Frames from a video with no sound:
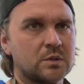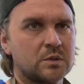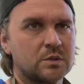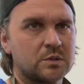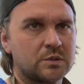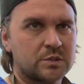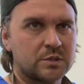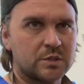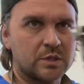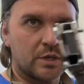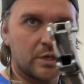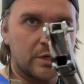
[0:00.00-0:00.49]

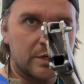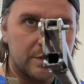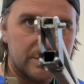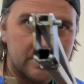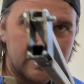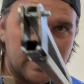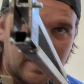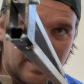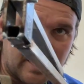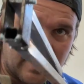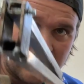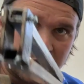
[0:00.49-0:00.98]
just got it
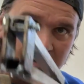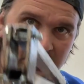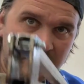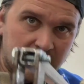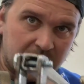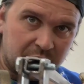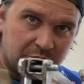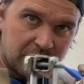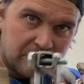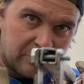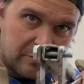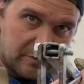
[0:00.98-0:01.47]
tacked
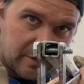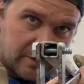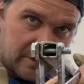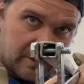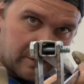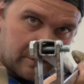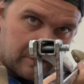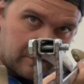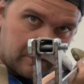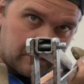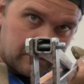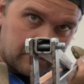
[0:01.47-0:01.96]
on for
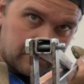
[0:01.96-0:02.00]
now.